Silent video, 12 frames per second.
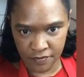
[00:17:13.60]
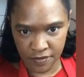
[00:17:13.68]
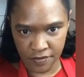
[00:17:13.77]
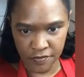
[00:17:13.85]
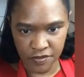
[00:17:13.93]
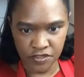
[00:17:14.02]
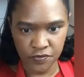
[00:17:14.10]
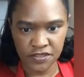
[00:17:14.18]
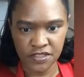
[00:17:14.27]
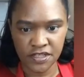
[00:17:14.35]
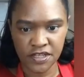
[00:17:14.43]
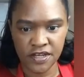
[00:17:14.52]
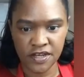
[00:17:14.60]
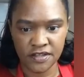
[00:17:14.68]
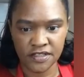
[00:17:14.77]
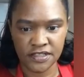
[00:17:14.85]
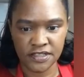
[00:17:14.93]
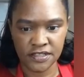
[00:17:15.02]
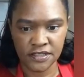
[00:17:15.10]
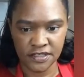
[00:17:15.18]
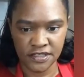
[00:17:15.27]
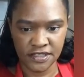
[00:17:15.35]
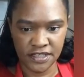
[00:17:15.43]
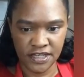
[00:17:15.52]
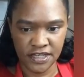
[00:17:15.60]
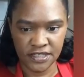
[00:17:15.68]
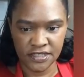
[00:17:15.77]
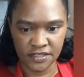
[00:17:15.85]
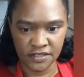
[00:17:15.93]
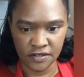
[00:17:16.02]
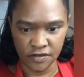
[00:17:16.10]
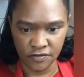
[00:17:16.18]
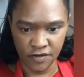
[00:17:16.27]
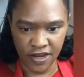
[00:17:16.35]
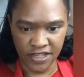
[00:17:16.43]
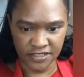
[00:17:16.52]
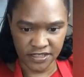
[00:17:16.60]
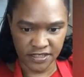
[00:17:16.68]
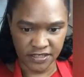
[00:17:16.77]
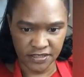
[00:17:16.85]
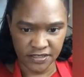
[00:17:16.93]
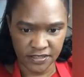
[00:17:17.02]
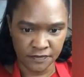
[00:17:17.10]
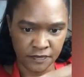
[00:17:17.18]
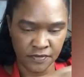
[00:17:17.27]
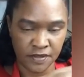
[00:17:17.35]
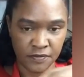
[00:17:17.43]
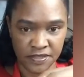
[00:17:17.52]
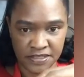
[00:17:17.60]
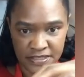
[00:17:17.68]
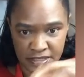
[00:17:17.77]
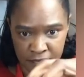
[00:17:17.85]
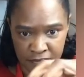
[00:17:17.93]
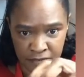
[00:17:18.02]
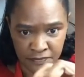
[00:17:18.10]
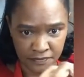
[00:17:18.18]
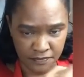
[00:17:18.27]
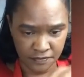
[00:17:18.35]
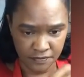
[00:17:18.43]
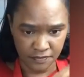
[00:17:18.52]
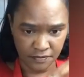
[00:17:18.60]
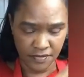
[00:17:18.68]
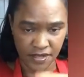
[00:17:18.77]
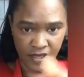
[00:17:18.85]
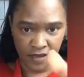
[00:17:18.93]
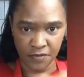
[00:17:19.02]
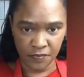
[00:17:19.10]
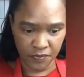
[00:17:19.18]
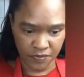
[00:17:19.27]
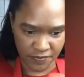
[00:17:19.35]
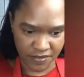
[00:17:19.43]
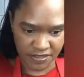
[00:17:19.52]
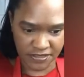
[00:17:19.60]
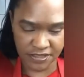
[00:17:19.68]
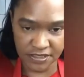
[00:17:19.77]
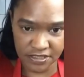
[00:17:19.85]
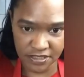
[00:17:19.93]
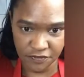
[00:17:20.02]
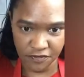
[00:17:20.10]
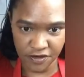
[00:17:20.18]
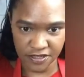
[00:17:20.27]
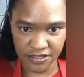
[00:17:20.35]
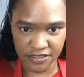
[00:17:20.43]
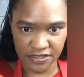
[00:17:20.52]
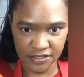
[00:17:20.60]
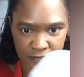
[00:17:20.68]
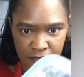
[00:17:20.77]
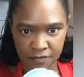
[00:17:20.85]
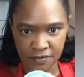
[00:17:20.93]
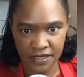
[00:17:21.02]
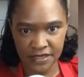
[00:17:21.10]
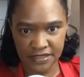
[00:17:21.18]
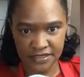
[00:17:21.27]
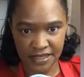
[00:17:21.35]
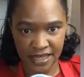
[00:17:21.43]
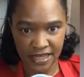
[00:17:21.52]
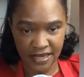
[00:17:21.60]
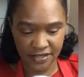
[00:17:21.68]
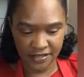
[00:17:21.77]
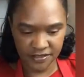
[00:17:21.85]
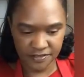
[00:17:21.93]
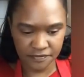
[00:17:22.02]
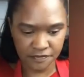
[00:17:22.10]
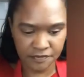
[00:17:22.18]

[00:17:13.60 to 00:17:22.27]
which was the nuts, the seeds, the raisins with cinnamon, and we put them into the different containers.